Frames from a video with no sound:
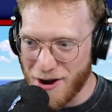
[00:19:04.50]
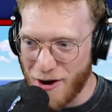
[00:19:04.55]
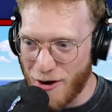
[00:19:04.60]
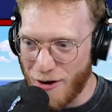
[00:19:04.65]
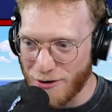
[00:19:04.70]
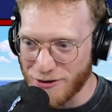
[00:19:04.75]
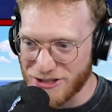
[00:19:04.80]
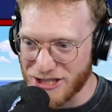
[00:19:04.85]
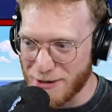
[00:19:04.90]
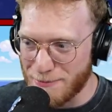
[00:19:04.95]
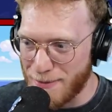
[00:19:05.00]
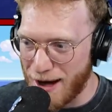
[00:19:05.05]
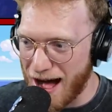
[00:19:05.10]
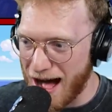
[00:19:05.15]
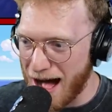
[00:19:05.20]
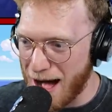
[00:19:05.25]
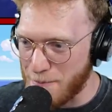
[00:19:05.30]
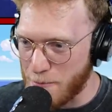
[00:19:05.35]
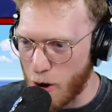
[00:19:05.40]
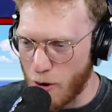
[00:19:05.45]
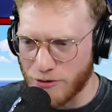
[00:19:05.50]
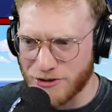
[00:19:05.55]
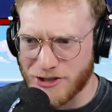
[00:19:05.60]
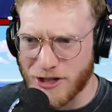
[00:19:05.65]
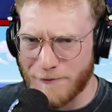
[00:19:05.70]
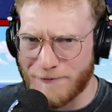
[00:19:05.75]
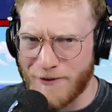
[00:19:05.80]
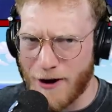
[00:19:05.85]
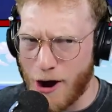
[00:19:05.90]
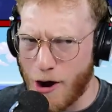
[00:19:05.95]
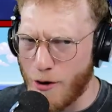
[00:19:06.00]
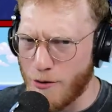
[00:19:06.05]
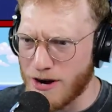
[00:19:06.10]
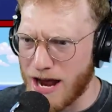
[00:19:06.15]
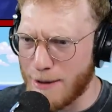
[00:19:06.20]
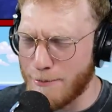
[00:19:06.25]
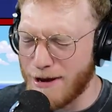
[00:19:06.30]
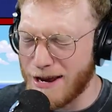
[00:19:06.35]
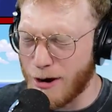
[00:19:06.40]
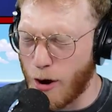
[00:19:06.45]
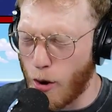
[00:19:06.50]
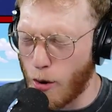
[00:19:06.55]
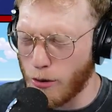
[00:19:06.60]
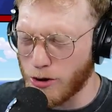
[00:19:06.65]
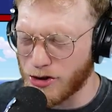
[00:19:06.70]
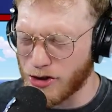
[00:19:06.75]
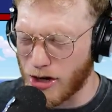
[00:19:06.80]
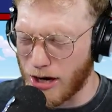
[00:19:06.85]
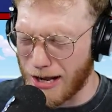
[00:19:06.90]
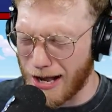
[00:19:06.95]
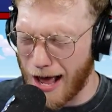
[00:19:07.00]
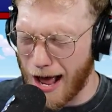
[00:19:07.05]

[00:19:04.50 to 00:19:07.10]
Hold your mom. Hold your phone. I mean, hold your...